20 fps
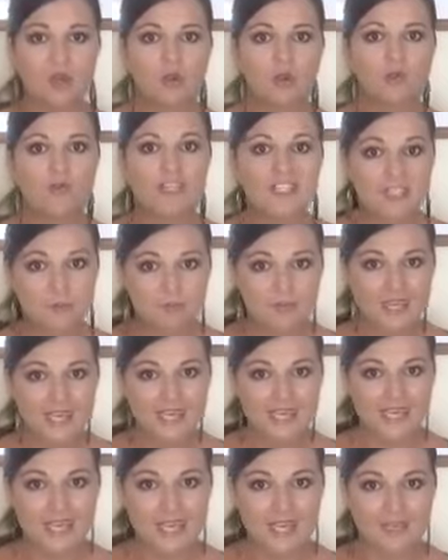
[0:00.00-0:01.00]
with
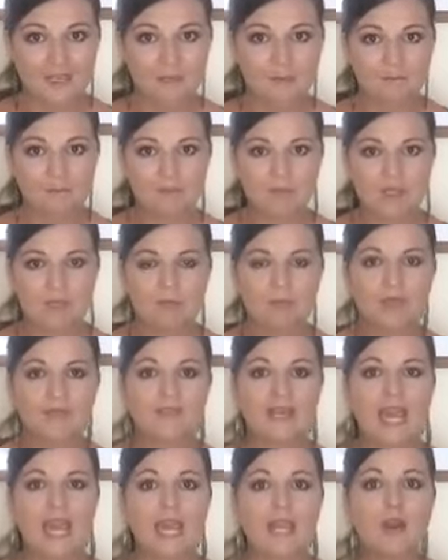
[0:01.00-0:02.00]
speaking. But
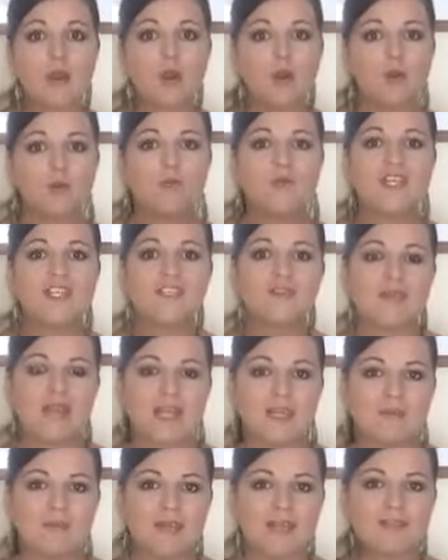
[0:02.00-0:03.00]
I always
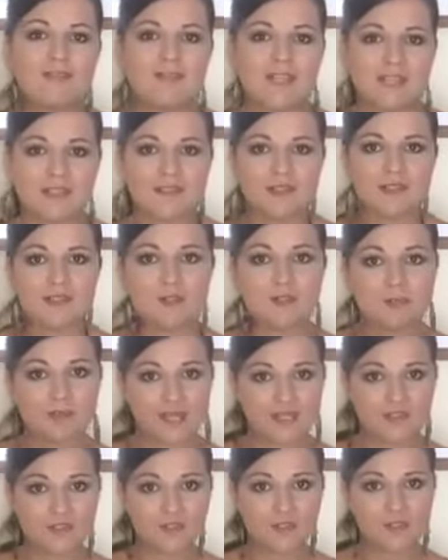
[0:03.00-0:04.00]
recommend this to my
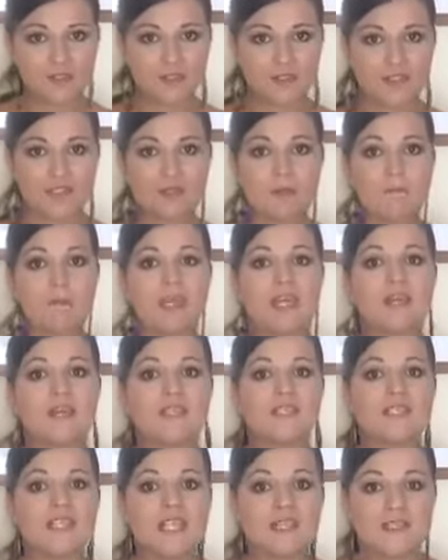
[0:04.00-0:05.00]
students
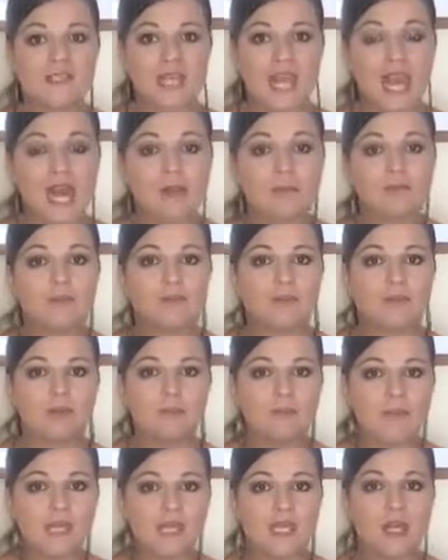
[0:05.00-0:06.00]
because this helped
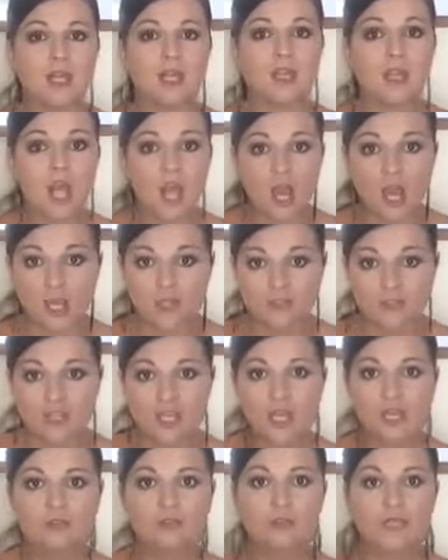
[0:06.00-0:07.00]
me a lot
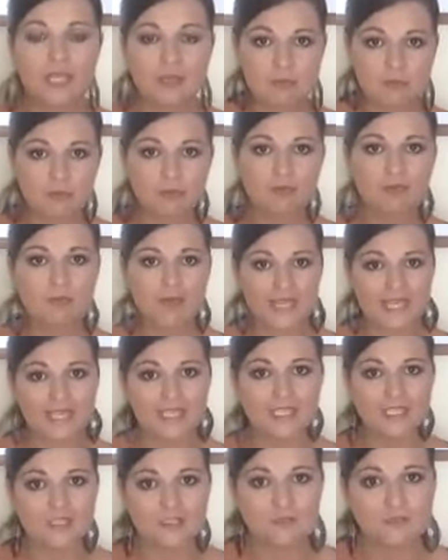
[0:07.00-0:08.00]
to improve my
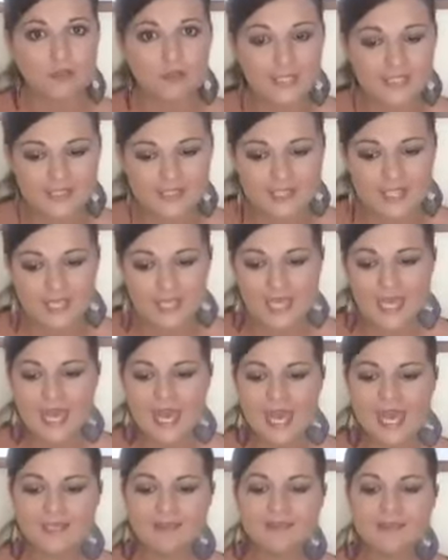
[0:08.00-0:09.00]
English fluency.
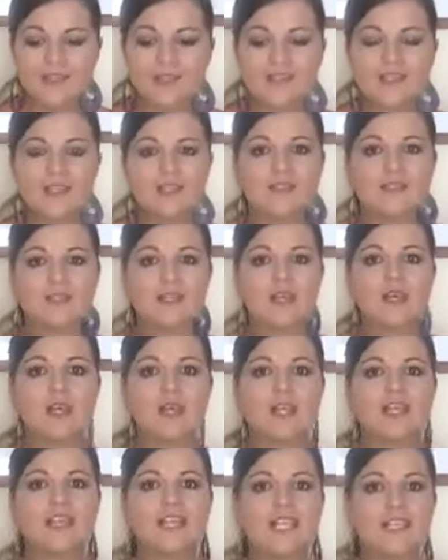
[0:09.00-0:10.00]
And this is
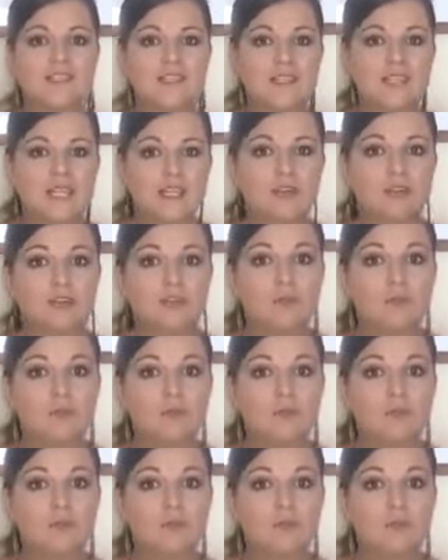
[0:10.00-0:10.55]
listening to